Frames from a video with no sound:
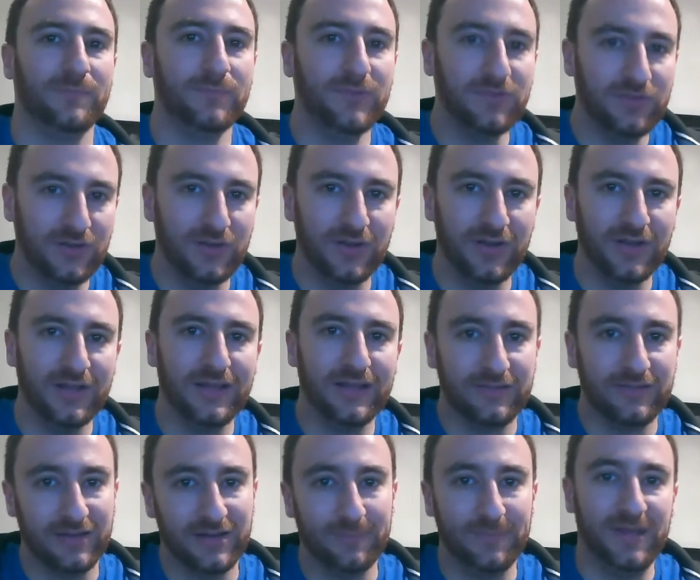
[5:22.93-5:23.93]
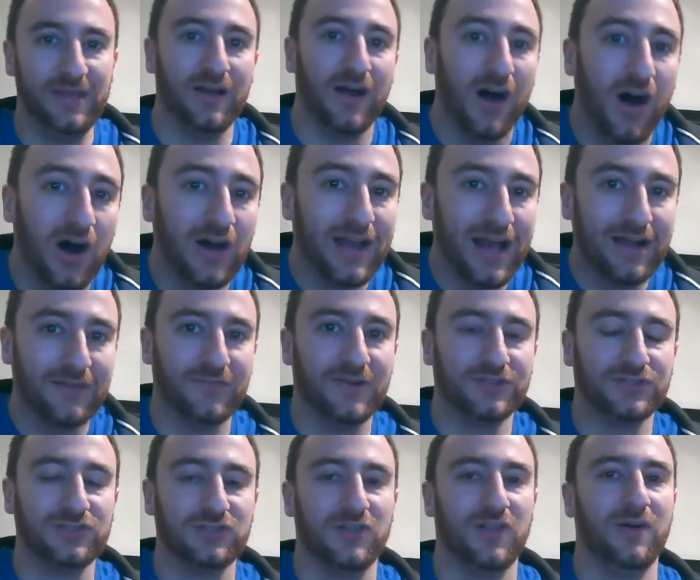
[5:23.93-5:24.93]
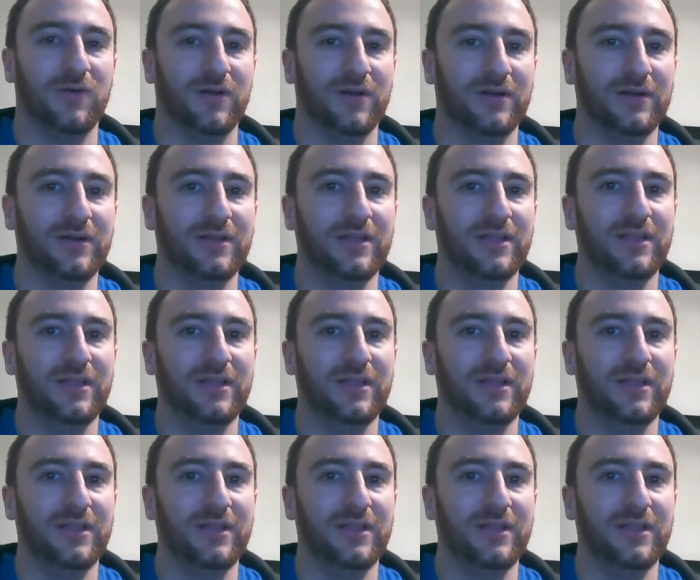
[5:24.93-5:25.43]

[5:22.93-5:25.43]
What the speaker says: Masuda is going to be on average slower